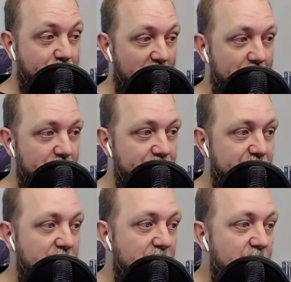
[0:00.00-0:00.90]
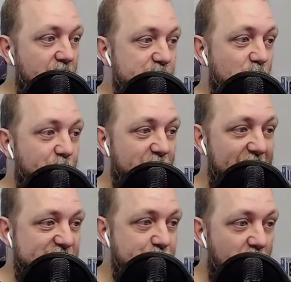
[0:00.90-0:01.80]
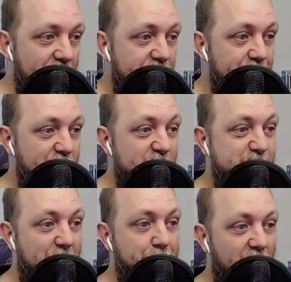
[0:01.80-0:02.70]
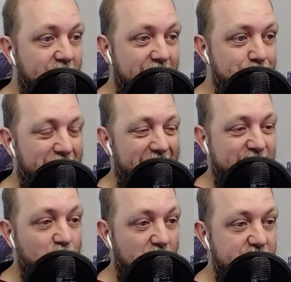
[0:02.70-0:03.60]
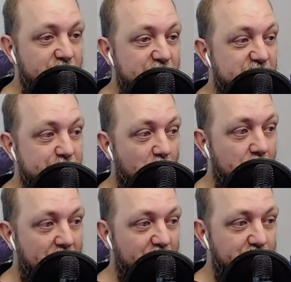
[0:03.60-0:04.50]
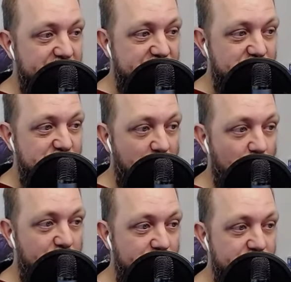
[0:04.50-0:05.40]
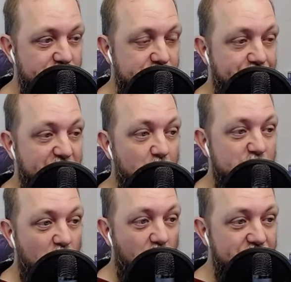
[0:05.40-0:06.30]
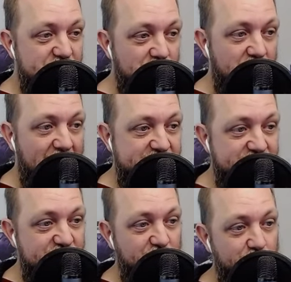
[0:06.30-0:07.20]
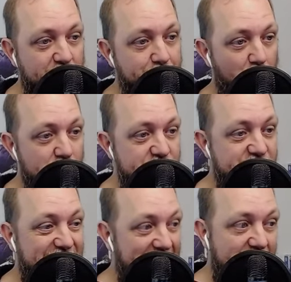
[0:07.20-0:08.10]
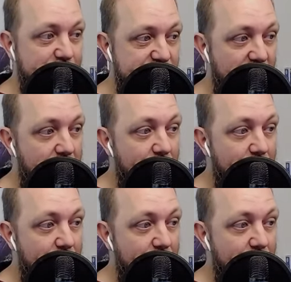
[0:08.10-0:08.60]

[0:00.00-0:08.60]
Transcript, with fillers: problem. So for the last month, there has been a bug impacting a relatively small amount of PlayStation Network users, in which all digital licenses, including purchased games